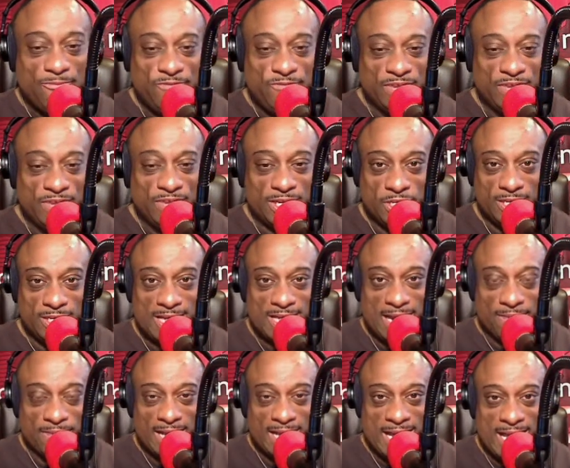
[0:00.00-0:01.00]
I'm feeling good
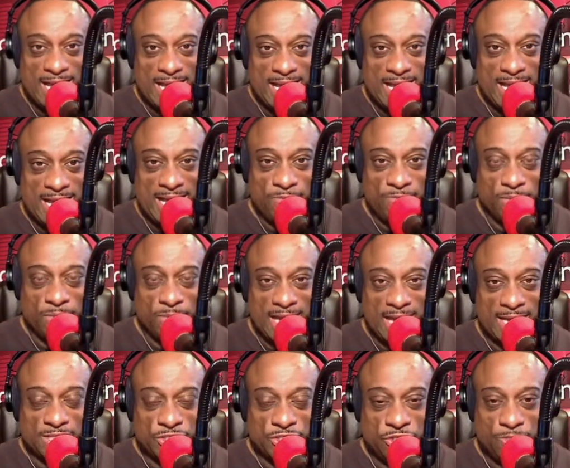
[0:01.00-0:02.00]
now that I have you on the
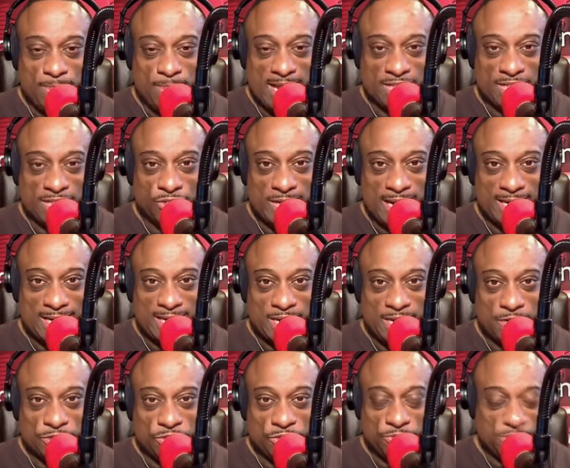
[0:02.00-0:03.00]
line. It's too bad you're not in
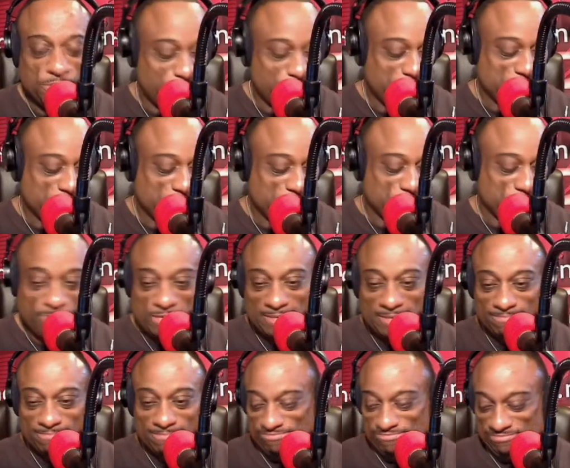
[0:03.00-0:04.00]
here shooting a picture of
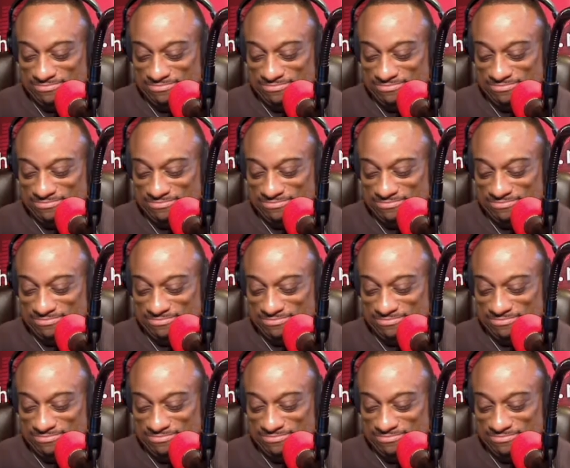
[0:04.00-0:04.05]
me.